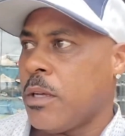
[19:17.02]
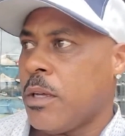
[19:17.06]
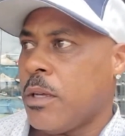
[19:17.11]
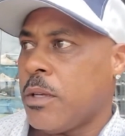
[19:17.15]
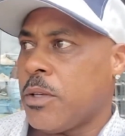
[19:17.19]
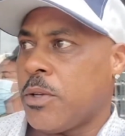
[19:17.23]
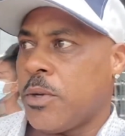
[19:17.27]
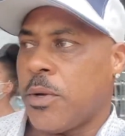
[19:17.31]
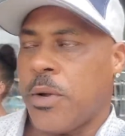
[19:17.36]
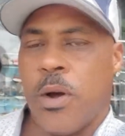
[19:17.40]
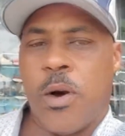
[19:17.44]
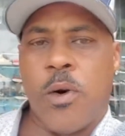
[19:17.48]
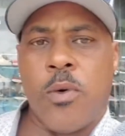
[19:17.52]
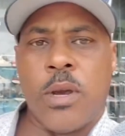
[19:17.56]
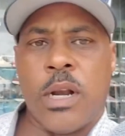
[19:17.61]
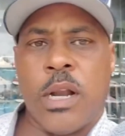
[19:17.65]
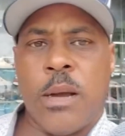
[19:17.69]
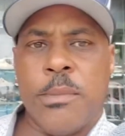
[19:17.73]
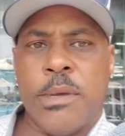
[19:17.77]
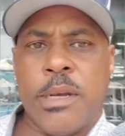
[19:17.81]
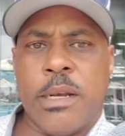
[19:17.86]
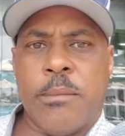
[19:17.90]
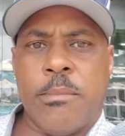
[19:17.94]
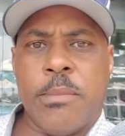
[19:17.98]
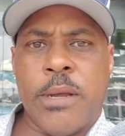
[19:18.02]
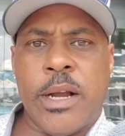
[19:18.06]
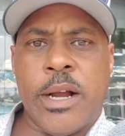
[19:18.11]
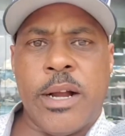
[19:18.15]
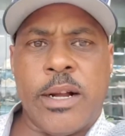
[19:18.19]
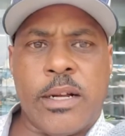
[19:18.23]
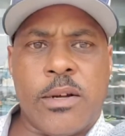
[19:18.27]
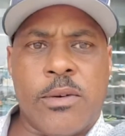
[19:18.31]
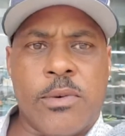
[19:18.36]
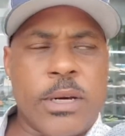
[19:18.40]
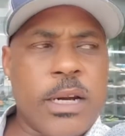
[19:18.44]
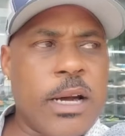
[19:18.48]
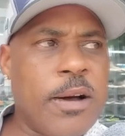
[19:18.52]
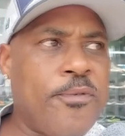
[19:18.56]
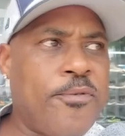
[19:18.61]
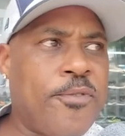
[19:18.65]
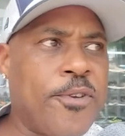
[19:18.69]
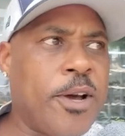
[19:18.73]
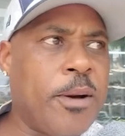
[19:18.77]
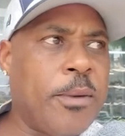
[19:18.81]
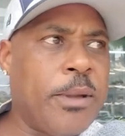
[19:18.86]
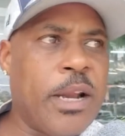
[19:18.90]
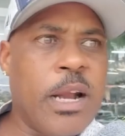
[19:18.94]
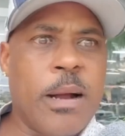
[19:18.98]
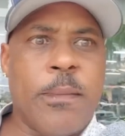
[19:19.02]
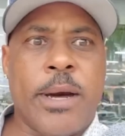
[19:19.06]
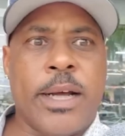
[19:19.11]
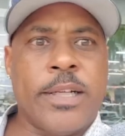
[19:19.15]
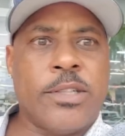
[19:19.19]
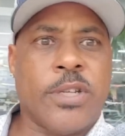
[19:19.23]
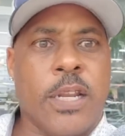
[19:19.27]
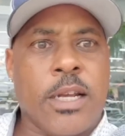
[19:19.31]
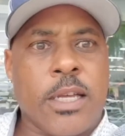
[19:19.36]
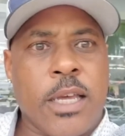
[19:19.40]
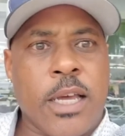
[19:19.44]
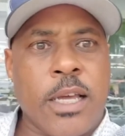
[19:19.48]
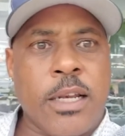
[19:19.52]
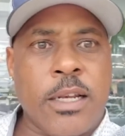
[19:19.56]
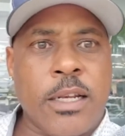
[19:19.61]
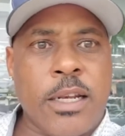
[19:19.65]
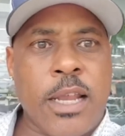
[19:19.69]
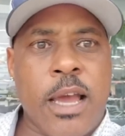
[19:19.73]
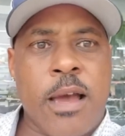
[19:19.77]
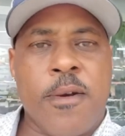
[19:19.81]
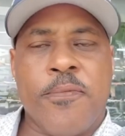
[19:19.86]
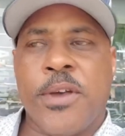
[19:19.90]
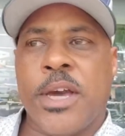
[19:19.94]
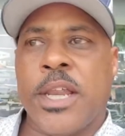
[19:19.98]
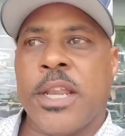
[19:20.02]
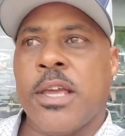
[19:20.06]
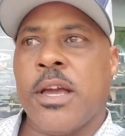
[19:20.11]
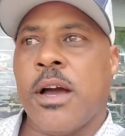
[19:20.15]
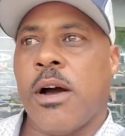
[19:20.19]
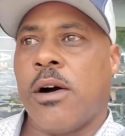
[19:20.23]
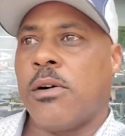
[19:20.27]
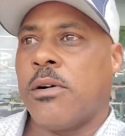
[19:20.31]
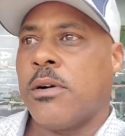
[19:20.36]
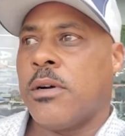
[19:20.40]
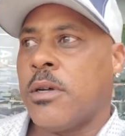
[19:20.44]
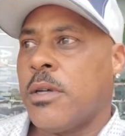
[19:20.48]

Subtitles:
when I'm in America, when I'm filming, everybody trying to get in the damn video.